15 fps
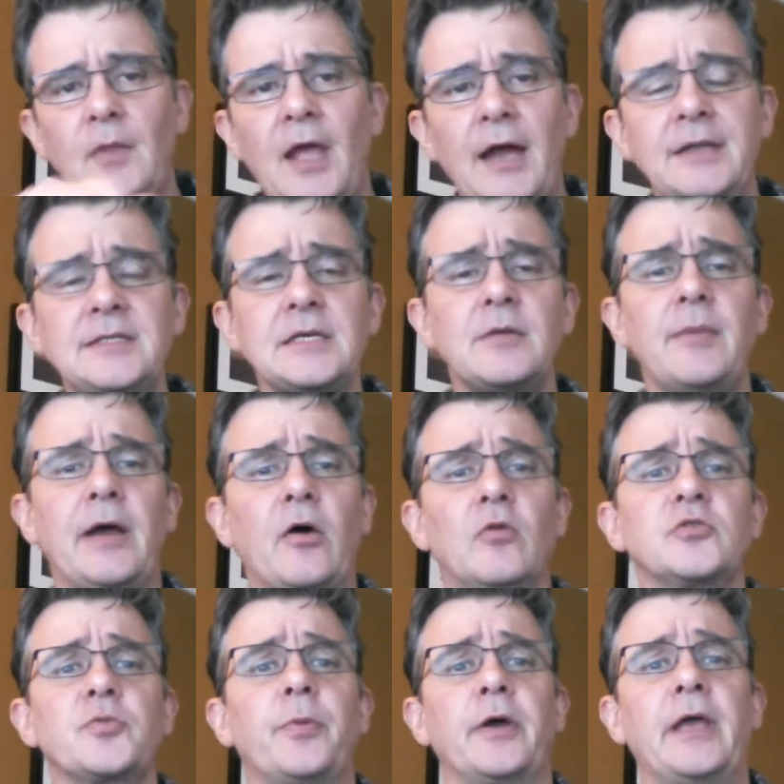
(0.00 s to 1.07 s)
I've taken my
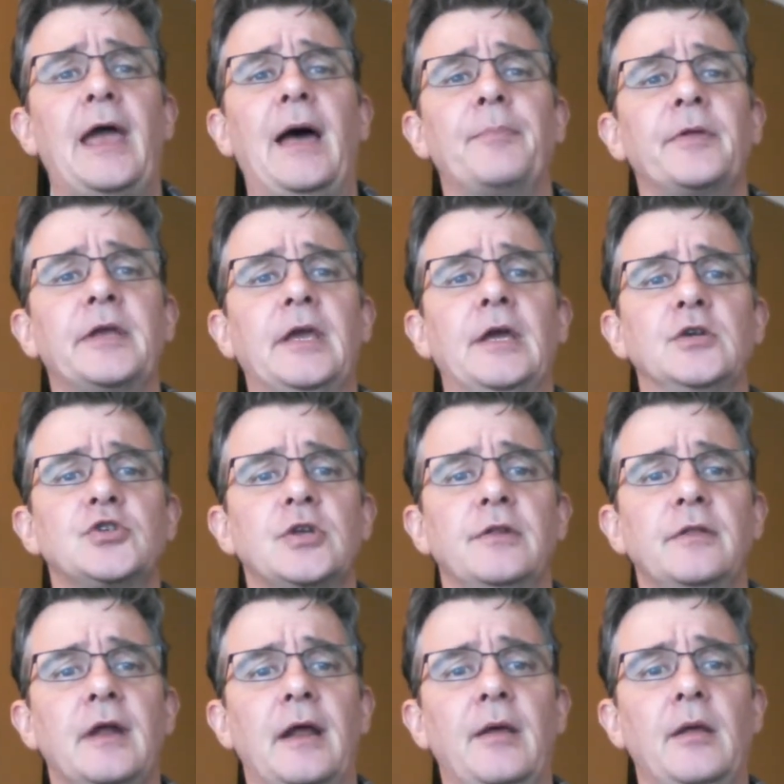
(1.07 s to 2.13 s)
Ultrabook application
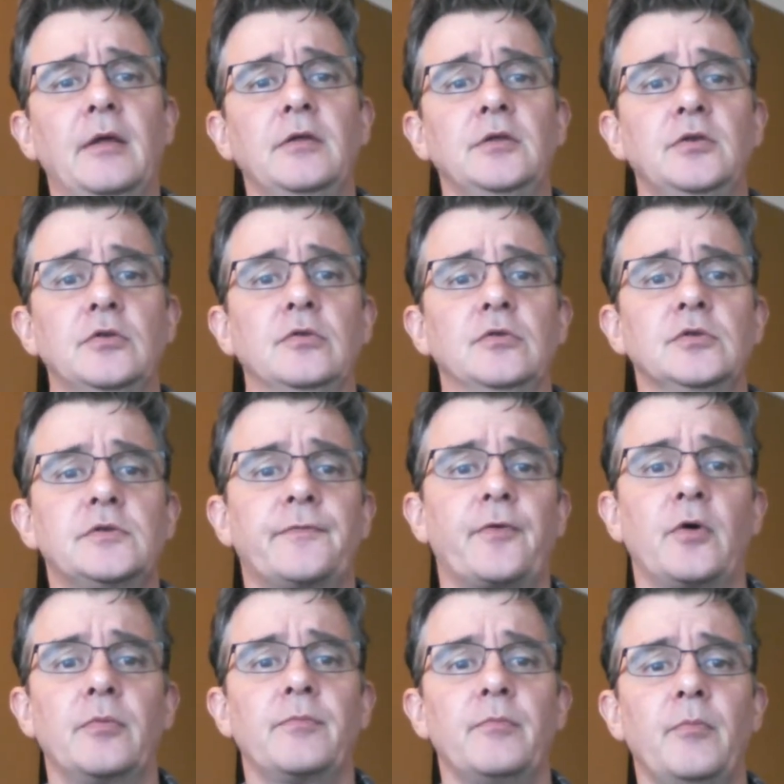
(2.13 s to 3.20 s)
that I used
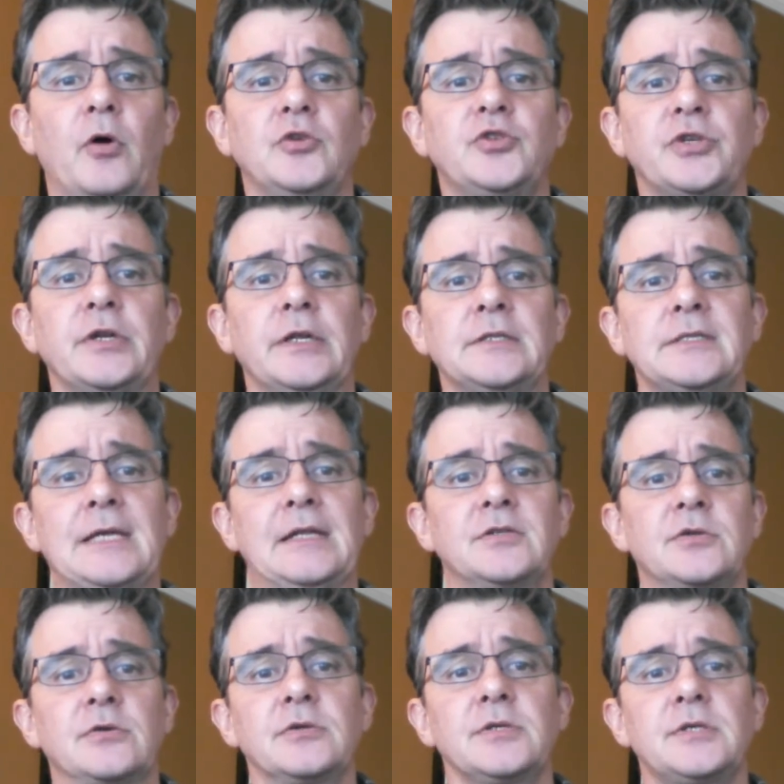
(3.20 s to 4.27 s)
for motion and
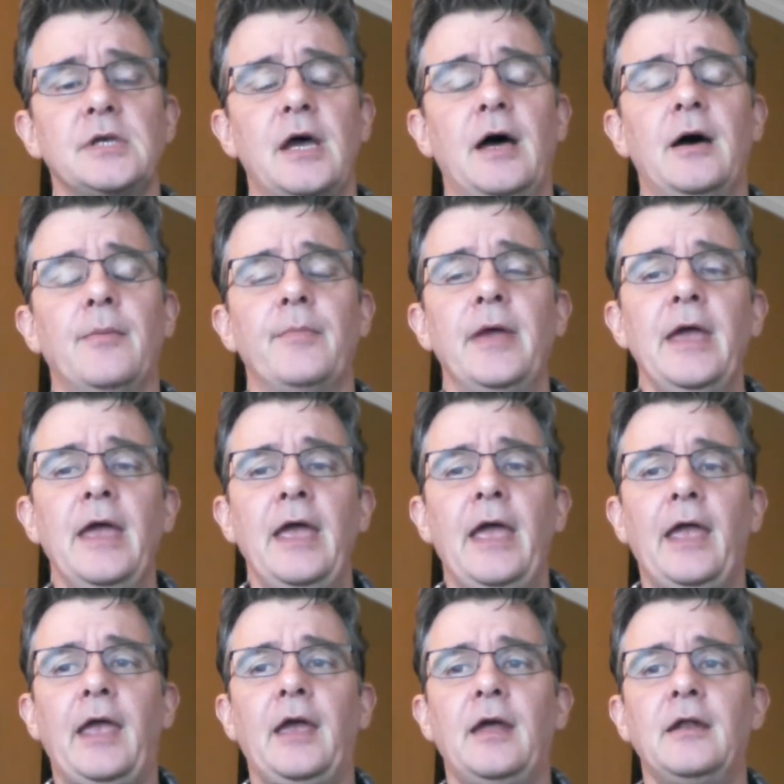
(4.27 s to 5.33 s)
sensors, um,
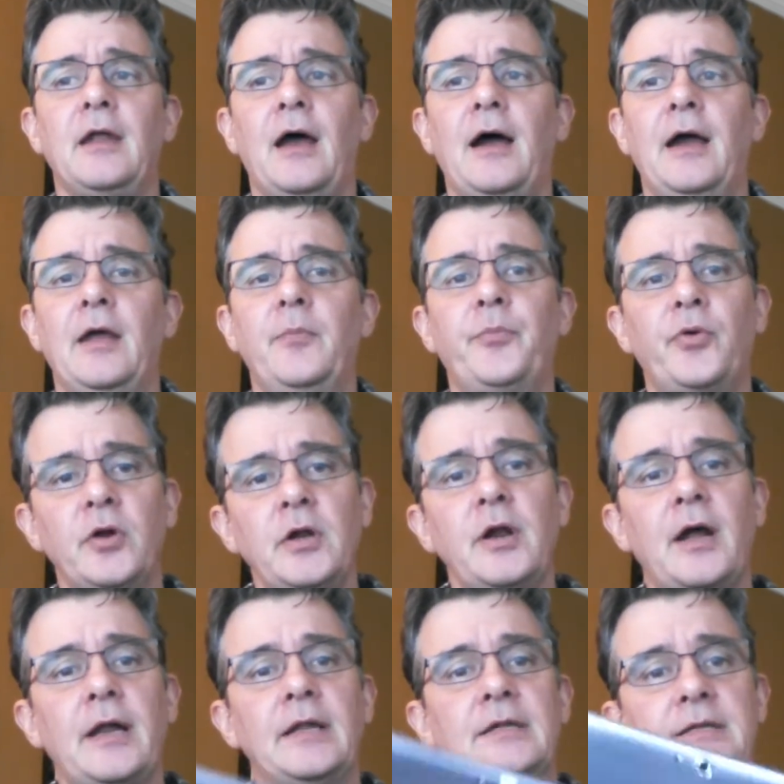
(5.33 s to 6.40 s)
and I had put it
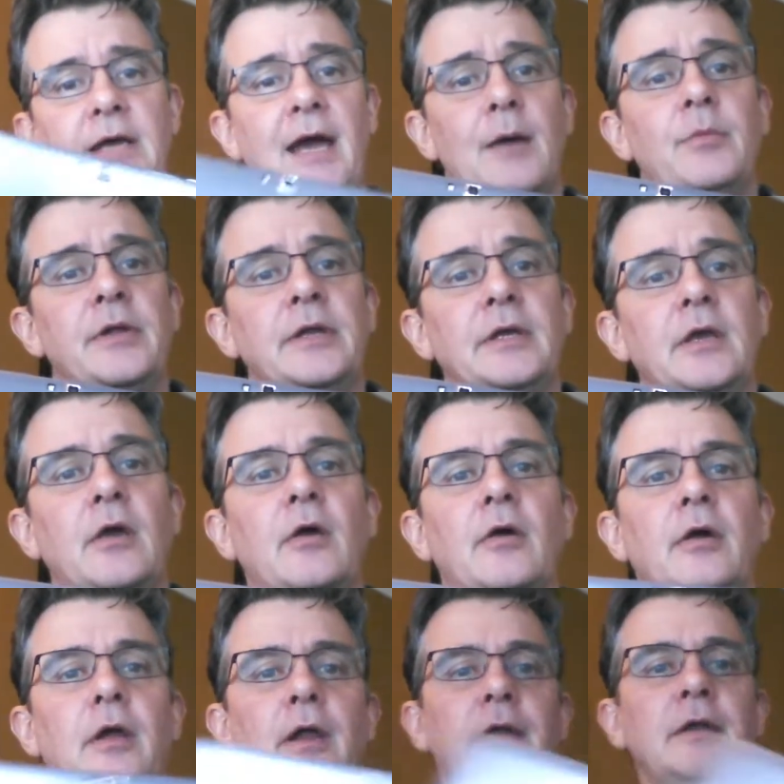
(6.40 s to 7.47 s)
on a tablet
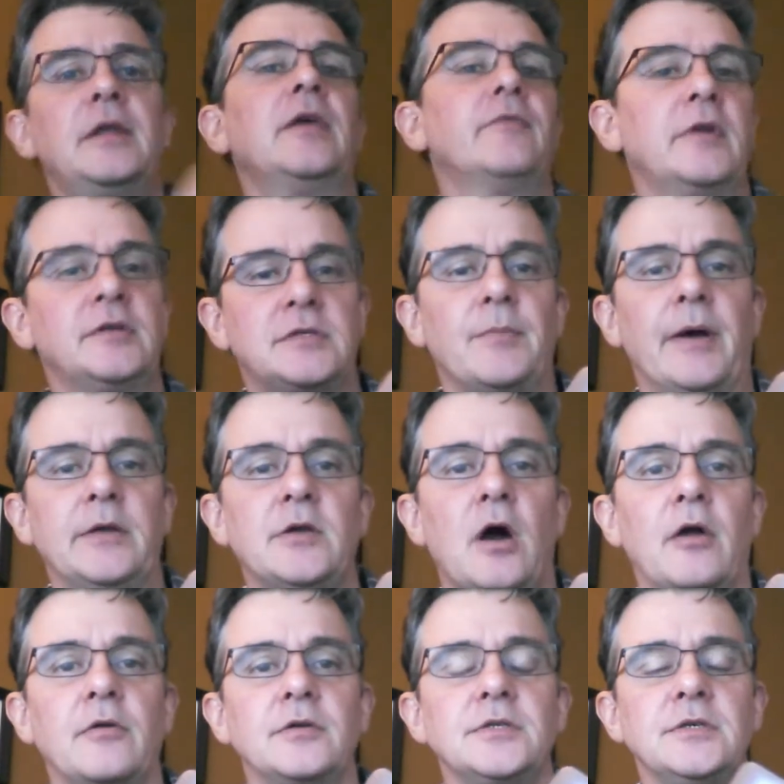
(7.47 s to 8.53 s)
here and given it to my
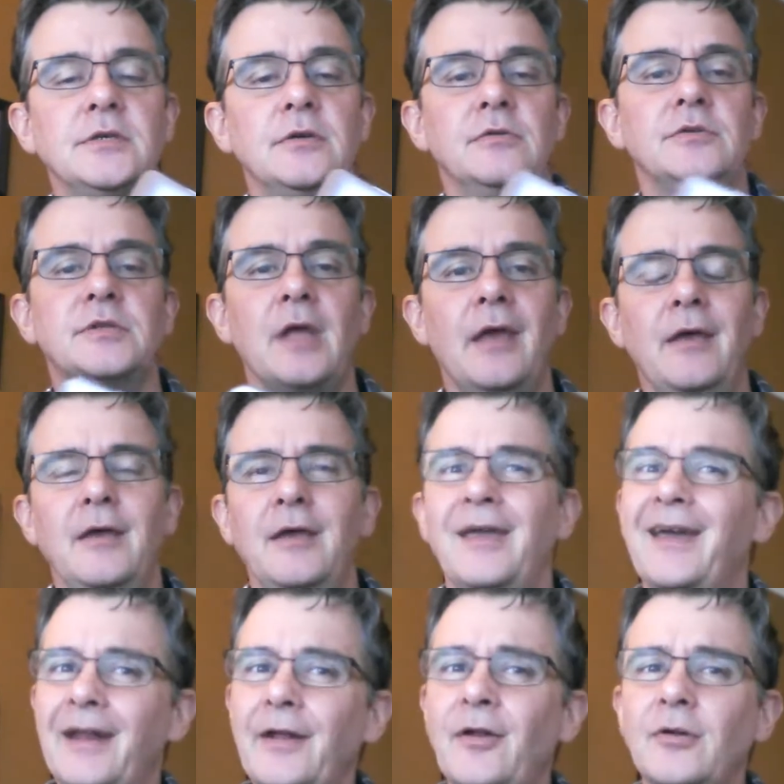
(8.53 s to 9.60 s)
daughter to use.
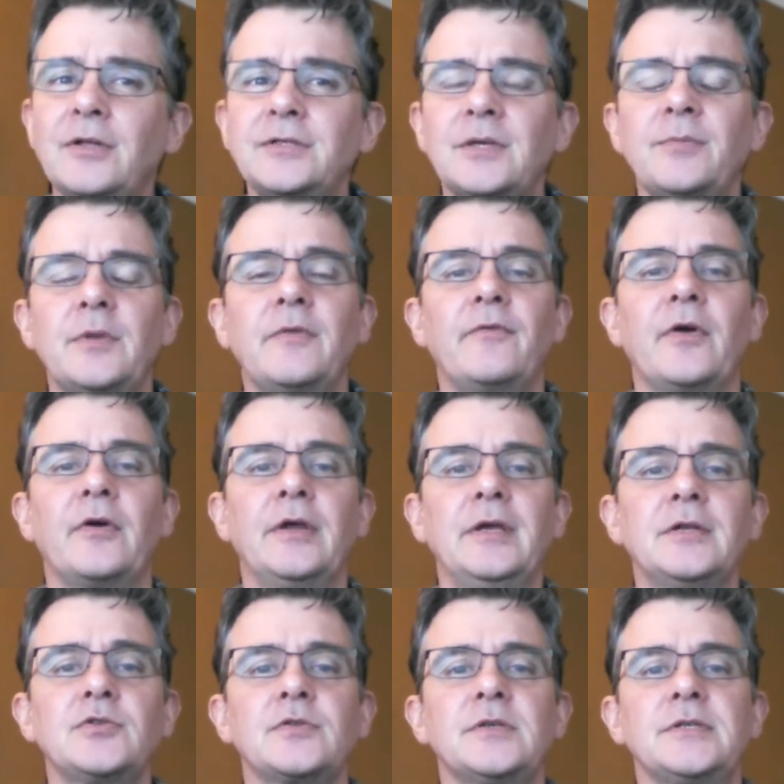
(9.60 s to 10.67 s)
And I noticed something very
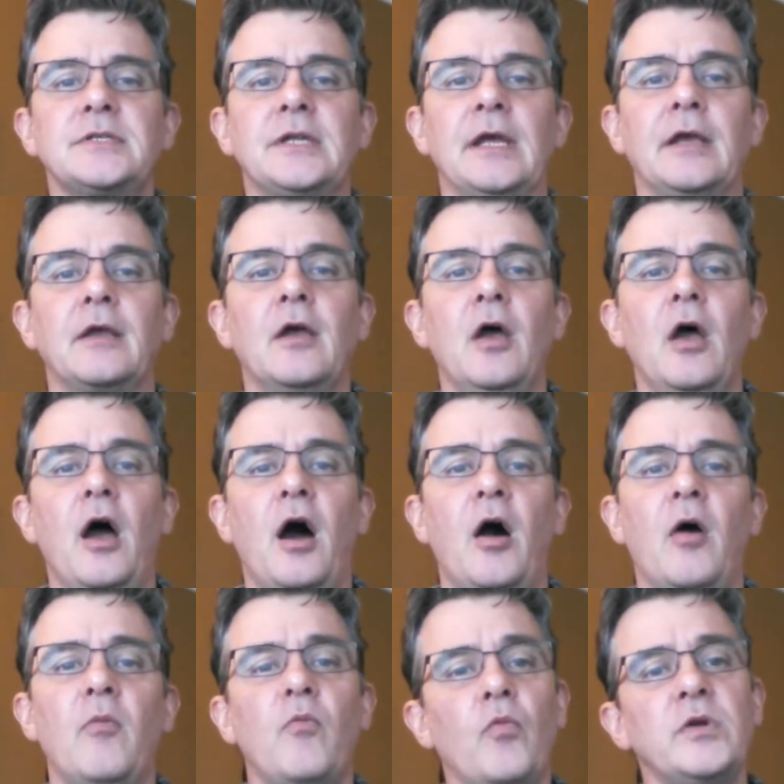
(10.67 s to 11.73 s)
interesting.
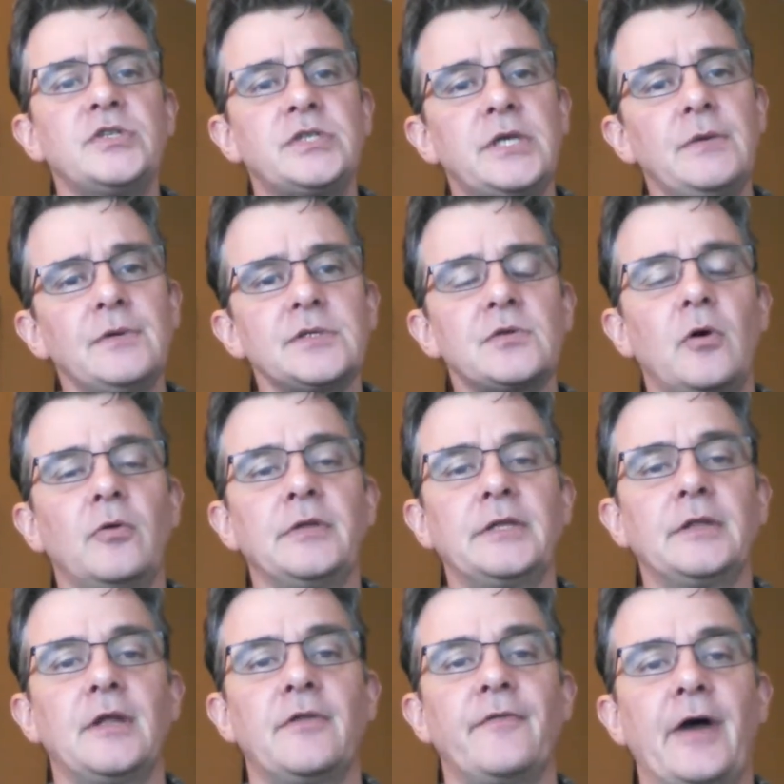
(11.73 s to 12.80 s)
Um, when she was holding
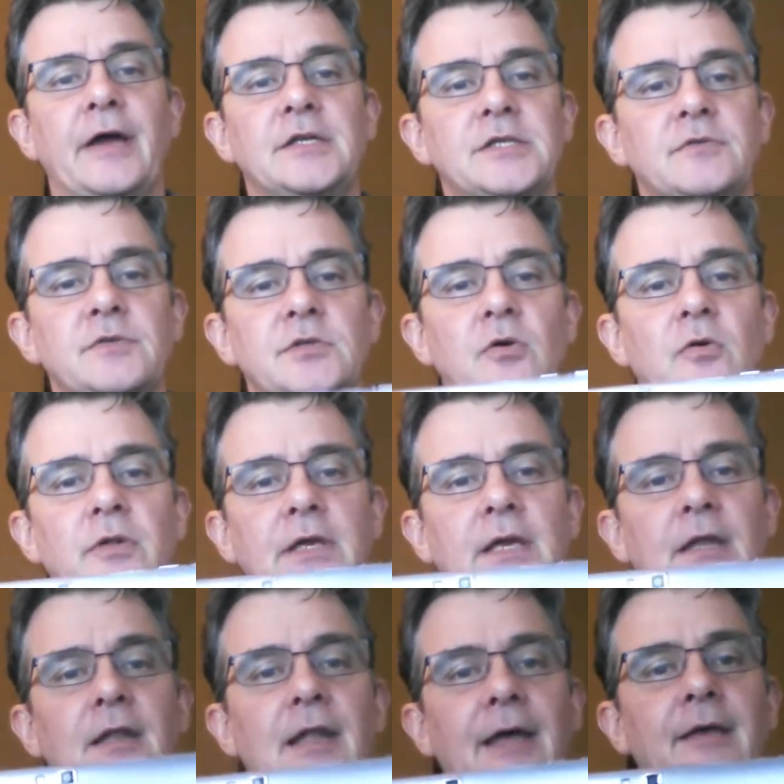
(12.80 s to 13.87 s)
the device, she was holding
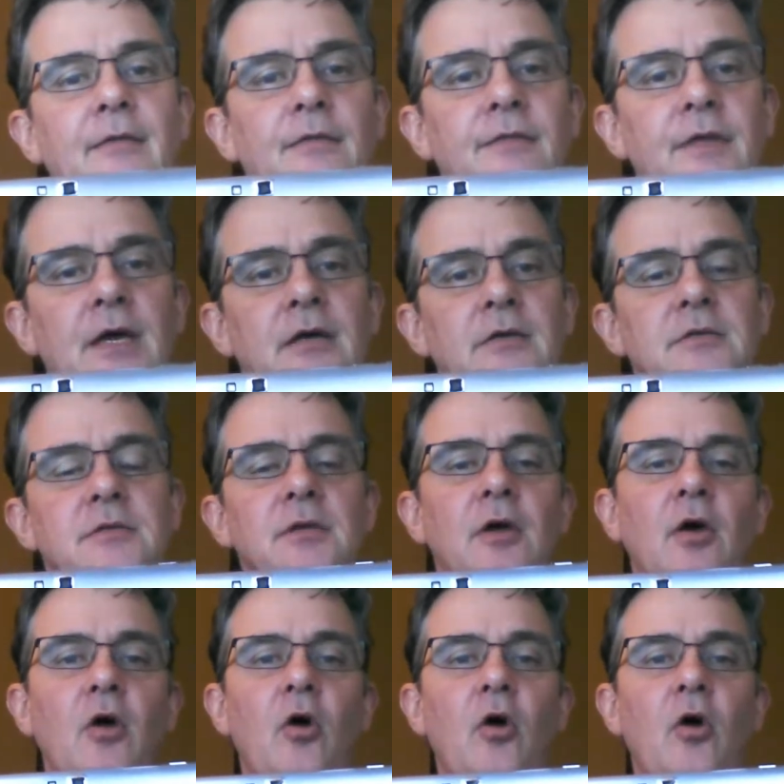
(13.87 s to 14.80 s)
it like this.